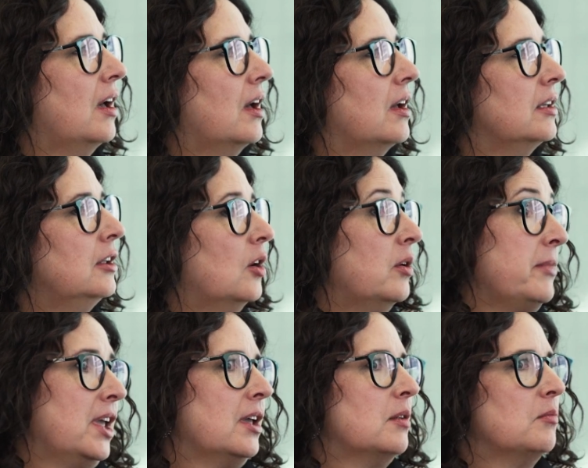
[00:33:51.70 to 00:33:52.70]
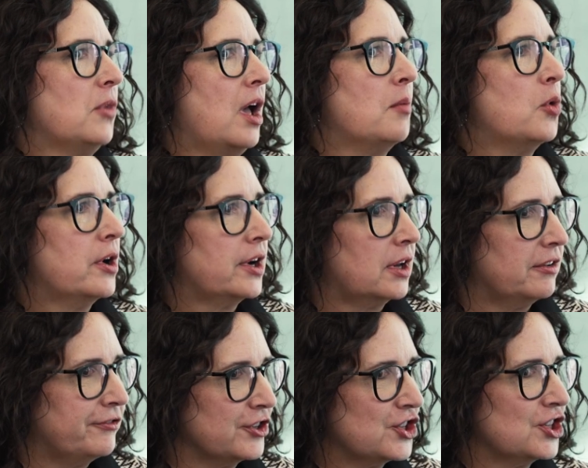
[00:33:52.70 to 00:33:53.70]
and make it a more
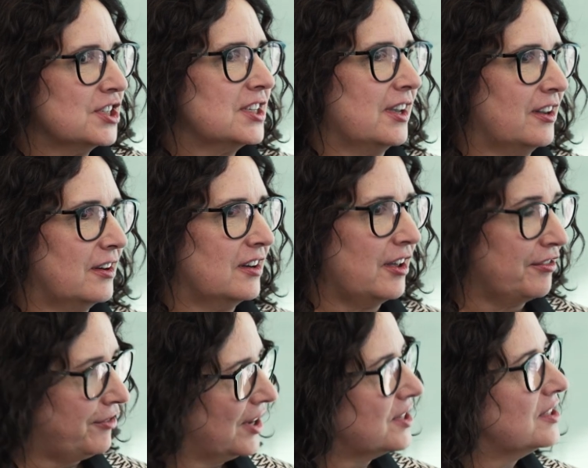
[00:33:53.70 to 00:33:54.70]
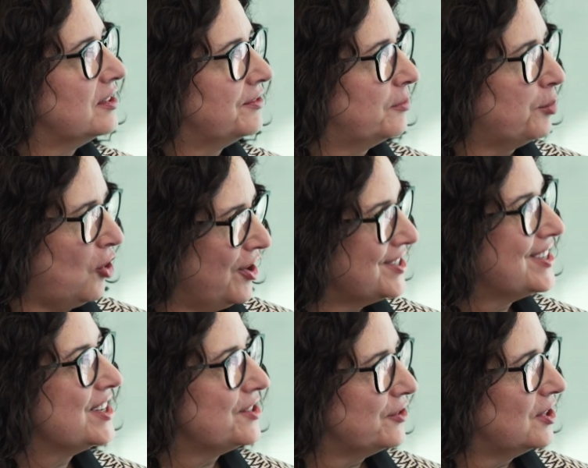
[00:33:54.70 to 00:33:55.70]
efficient and effective
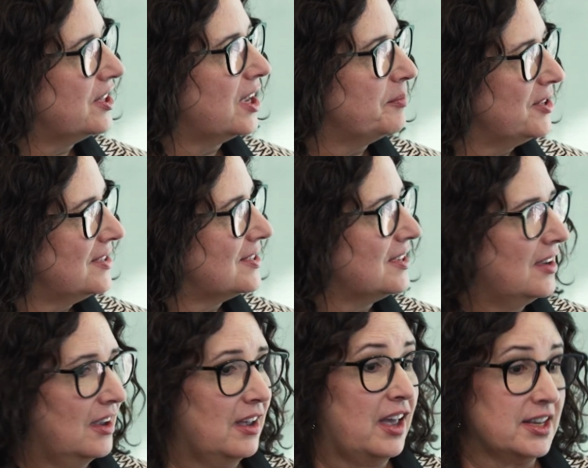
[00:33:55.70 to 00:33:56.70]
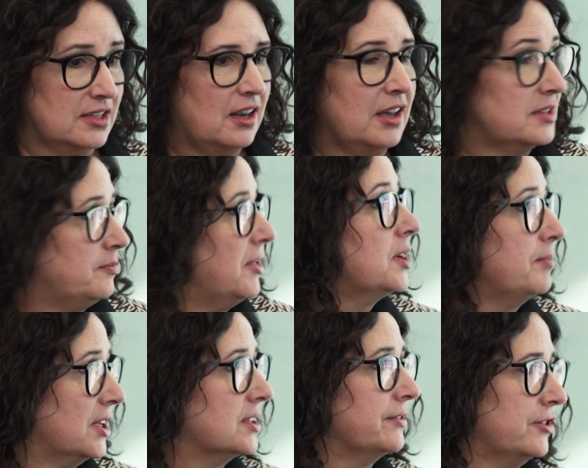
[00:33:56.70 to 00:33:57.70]
process for claimants has made a
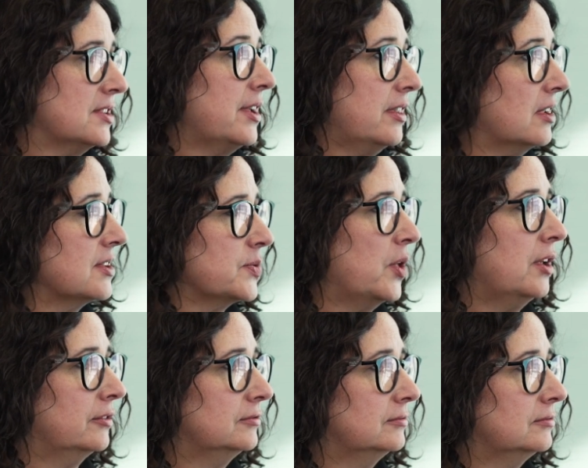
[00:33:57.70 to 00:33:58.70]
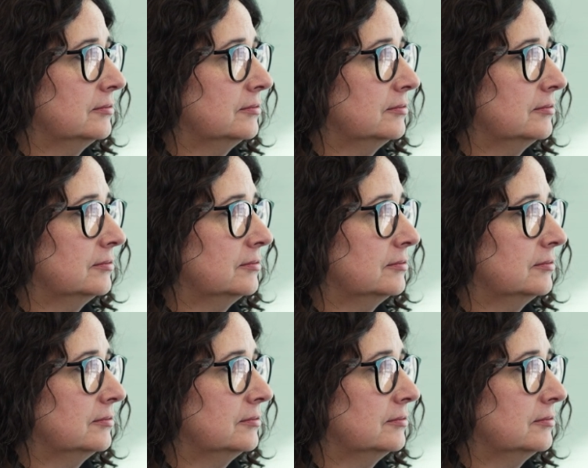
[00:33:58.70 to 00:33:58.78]
big difference, I think, as well.